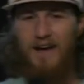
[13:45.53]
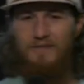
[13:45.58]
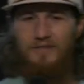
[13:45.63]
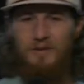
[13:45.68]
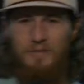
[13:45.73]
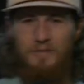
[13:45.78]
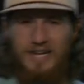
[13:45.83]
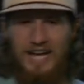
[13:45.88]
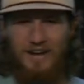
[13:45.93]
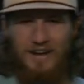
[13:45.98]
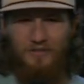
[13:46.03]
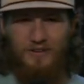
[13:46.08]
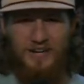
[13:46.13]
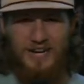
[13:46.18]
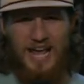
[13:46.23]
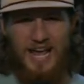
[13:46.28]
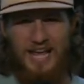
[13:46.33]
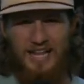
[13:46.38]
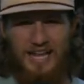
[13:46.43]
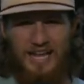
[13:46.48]
we have to be
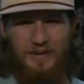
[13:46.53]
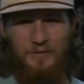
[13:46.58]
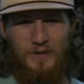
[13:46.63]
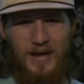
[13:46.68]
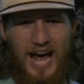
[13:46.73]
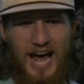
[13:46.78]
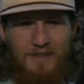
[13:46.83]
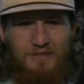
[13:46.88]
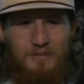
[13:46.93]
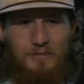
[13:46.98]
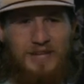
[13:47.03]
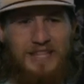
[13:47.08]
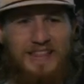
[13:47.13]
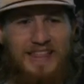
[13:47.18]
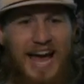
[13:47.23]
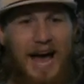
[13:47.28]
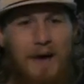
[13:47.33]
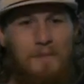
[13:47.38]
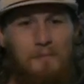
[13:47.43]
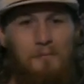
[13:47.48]
every day. Like, we have to
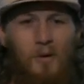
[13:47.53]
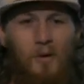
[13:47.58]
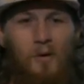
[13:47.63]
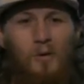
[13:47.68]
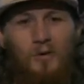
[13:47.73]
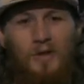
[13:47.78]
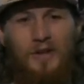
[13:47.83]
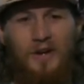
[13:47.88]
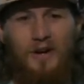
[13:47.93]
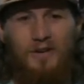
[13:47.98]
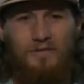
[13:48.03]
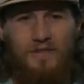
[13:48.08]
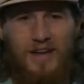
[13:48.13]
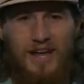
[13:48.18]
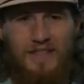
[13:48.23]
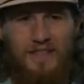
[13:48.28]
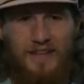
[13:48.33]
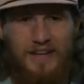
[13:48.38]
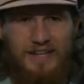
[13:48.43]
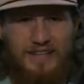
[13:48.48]
be that bold in our
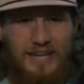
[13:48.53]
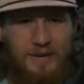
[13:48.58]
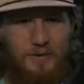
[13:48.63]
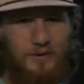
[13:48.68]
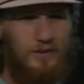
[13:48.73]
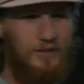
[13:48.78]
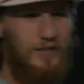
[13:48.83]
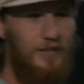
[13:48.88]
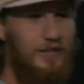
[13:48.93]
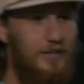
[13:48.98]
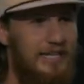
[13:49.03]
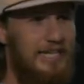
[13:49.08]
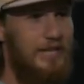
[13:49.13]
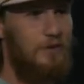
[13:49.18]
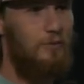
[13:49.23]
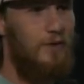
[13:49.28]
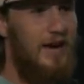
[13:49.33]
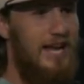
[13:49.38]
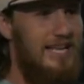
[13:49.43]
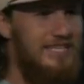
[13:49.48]
faith. Like, they were
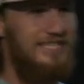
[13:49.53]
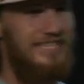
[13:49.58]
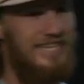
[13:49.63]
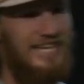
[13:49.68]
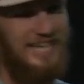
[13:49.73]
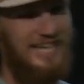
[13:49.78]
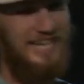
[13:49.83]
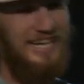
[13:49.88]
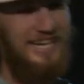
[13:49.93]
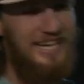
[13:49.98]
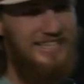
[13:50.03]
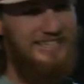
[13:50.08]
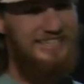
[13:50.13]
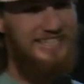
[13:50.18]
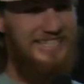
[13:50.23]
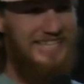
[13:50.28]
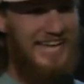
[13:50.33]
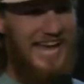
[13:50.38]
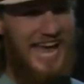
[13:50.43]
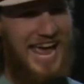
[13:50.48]
literally arrested,
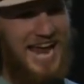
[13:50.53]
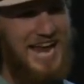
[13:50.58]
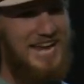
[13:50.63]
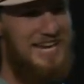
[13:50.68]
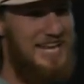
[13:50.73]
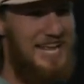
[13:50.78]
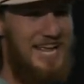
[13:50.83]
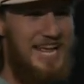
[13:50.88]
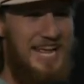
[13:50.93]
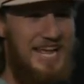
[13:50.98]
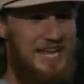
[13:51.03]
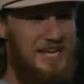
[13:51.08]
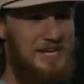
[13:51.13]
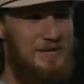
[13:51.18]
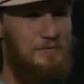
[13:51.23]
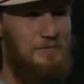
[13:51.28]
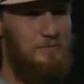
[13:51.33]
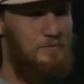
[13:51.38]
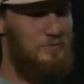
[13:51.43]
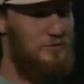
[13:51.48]
detained
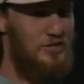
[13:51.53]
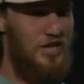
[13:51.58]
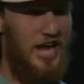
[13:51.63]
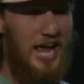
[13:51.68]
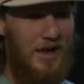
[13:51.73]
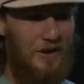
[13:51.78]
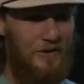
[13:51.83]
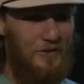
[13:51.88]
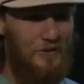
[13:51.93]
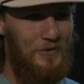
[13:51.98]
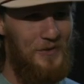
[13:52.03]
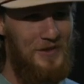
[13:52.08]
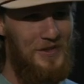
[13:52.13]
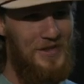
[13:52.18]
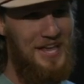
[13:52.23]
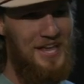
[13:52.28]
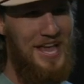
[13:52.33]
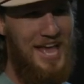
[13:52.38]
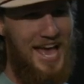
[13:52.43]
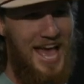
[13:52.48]
in jail,
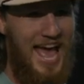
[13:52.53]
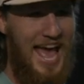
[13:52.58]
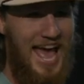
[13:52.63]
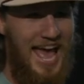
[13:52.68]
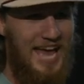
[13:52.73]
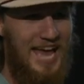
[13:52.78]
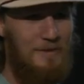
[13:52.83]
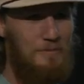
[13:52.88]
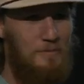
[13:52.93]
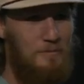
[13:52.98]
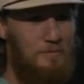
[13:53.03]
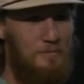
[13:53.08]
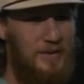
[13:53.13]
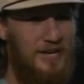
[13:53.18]
and